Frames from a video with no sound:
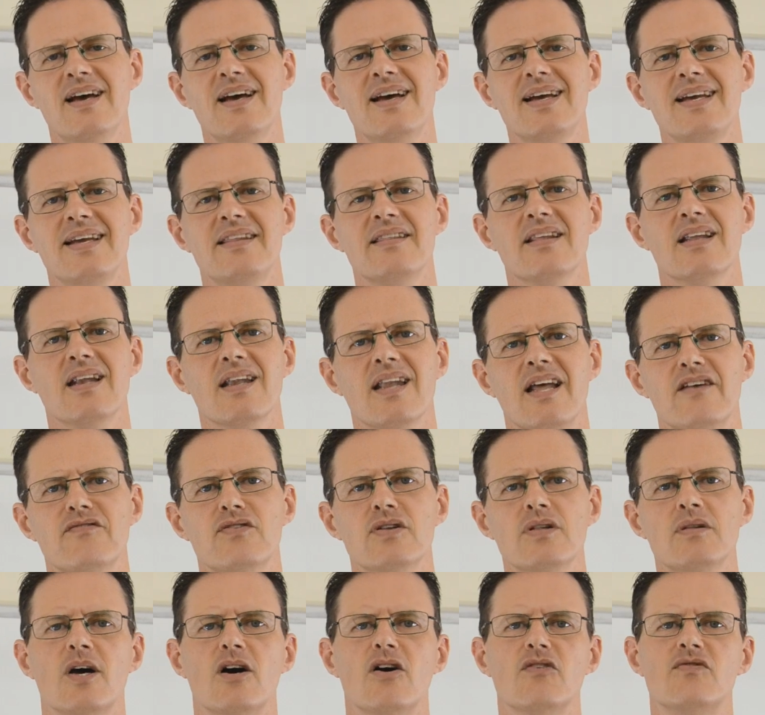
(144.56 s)
in the
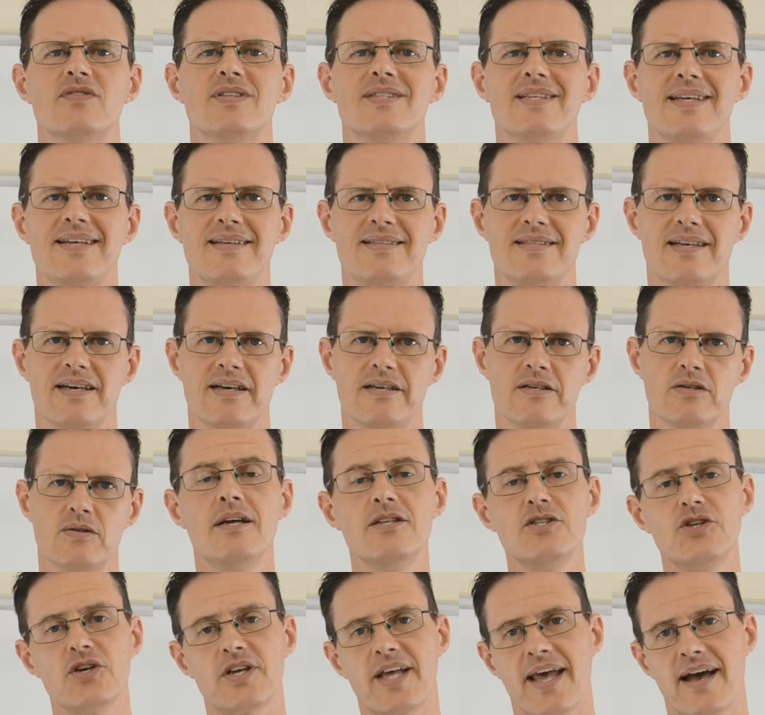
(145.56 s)
level of detail.
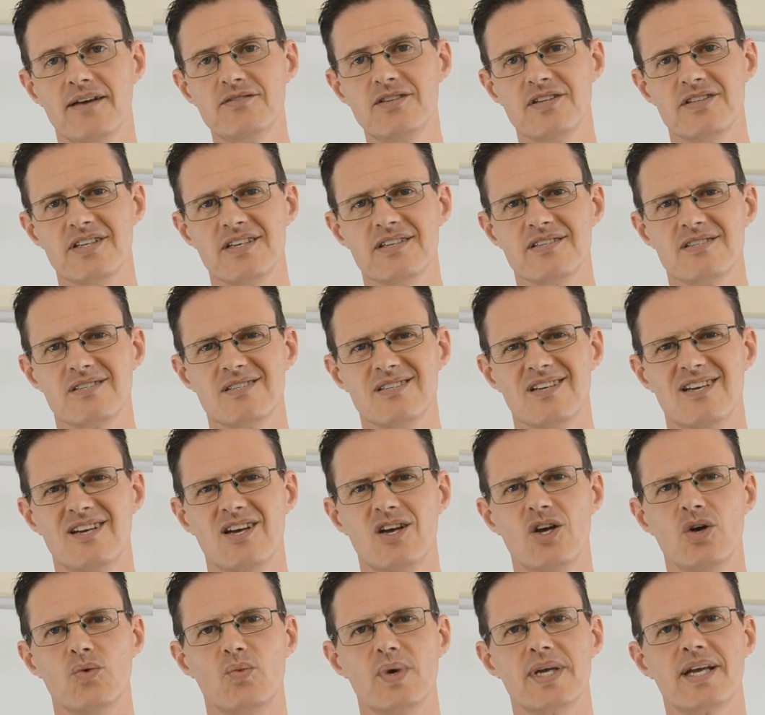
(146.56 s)
To counter this,
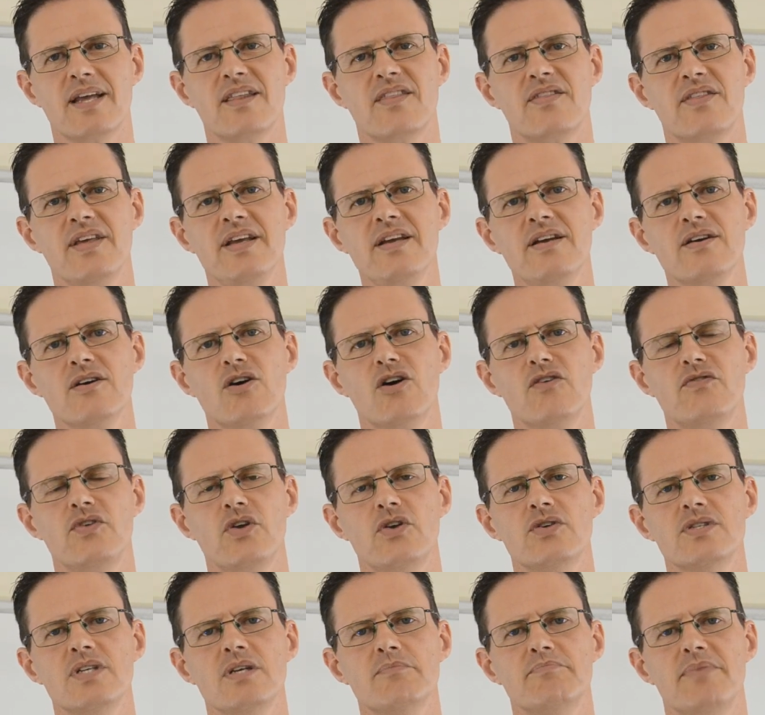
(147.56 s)
we can think of
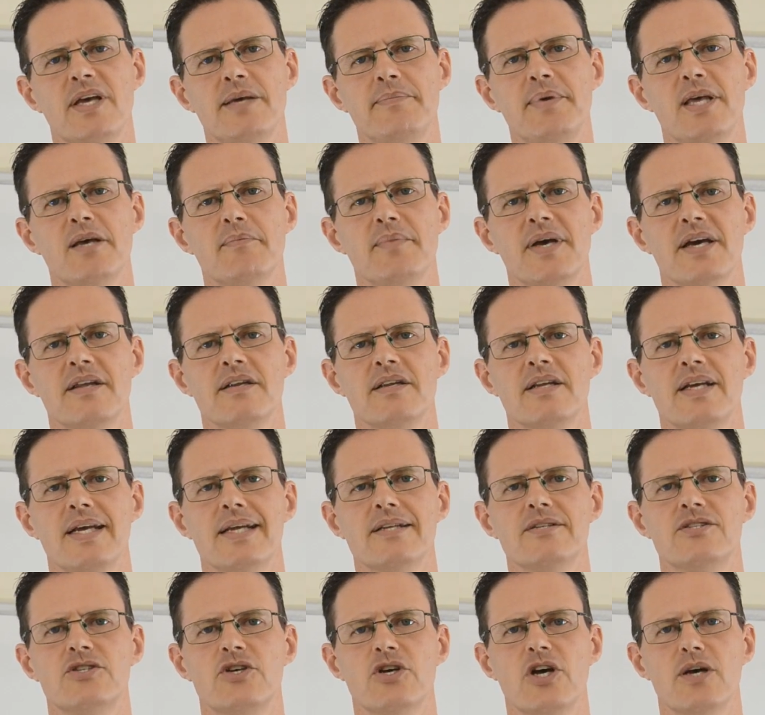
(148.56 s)
using BPMN
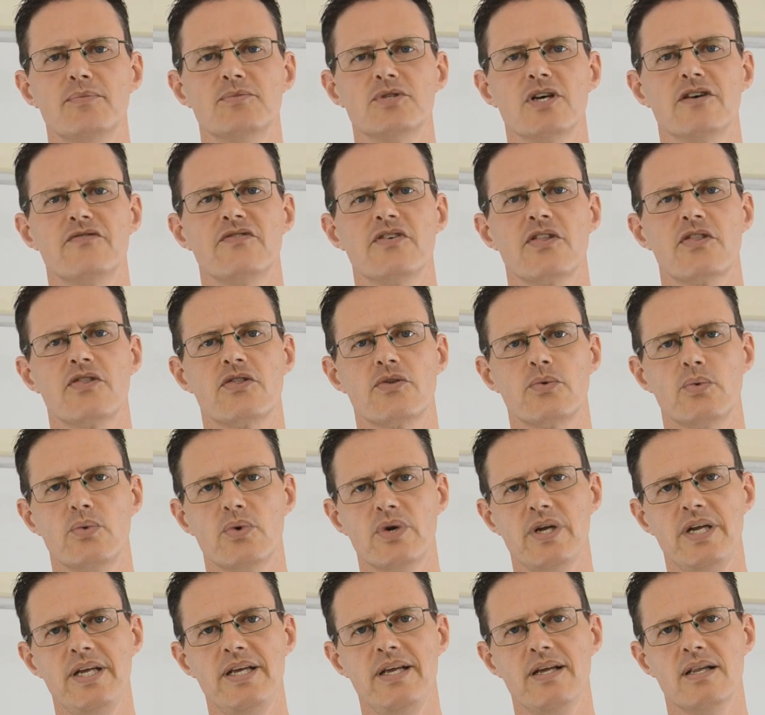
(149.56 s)
in terms of
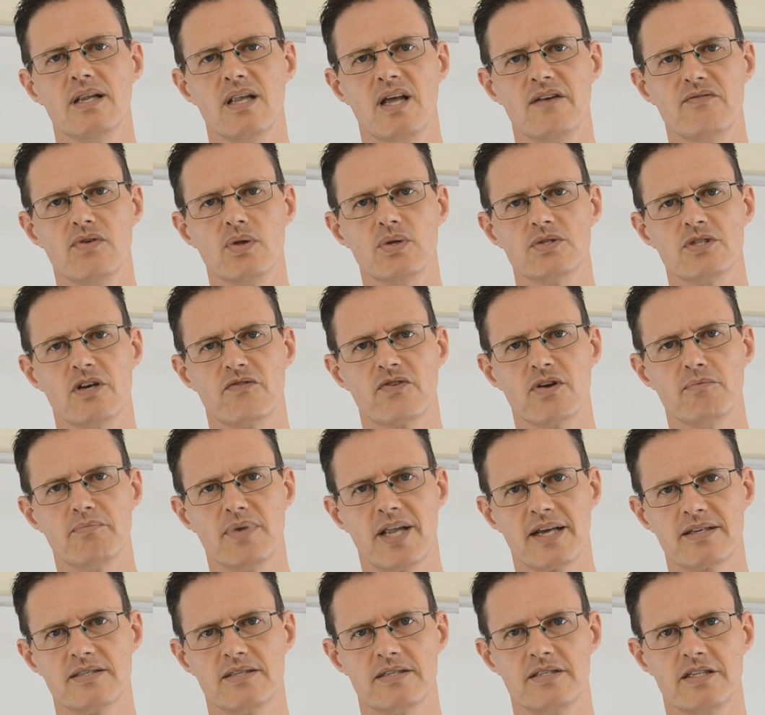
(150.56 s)
3 levels of
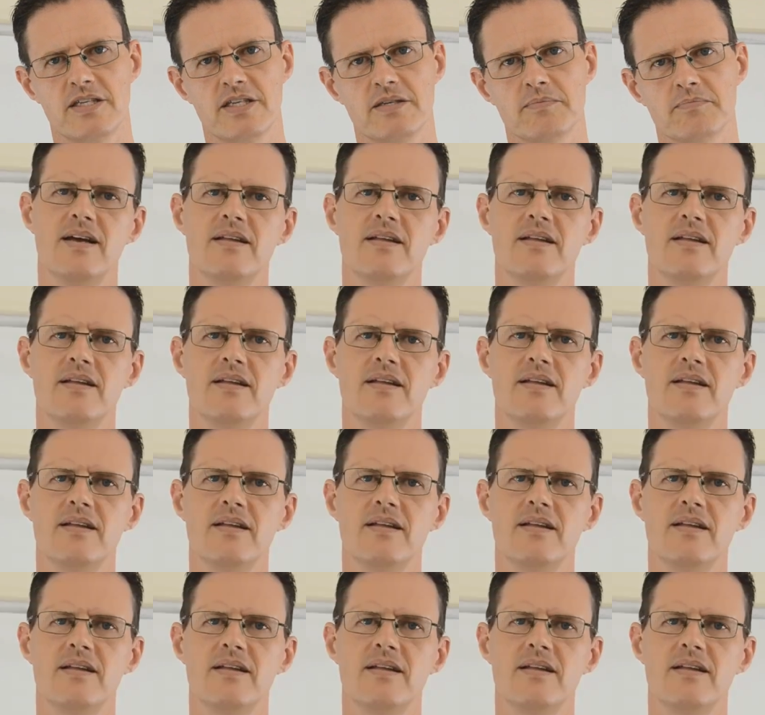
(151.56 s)
complexity.